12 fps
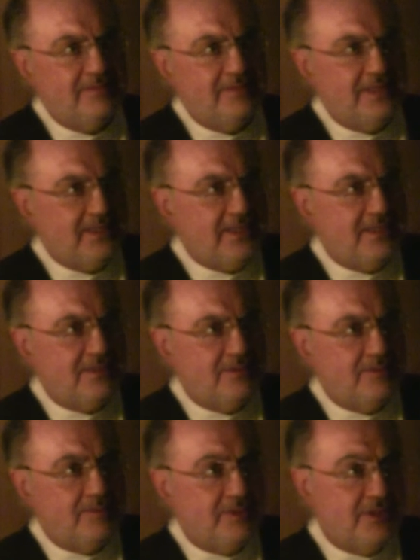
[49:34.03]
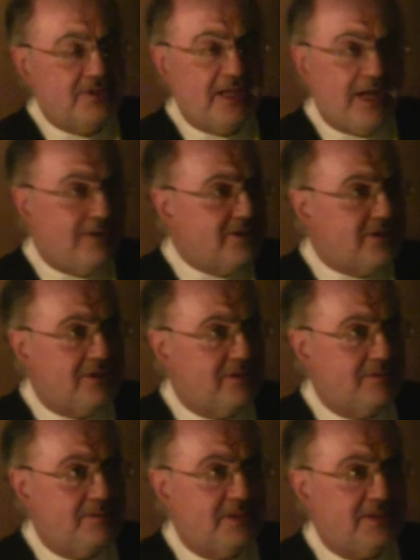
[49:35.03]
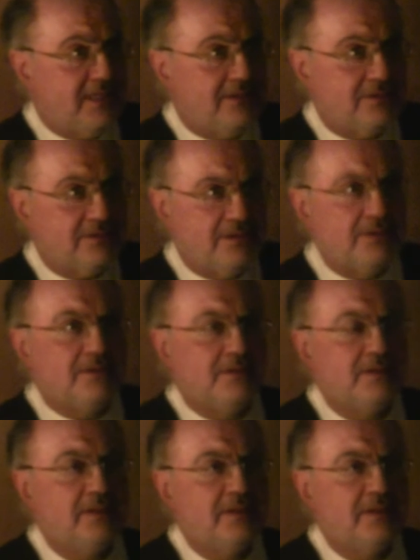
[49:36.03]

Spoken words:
That has to be bridged. How is it going to be bridged? I don't know.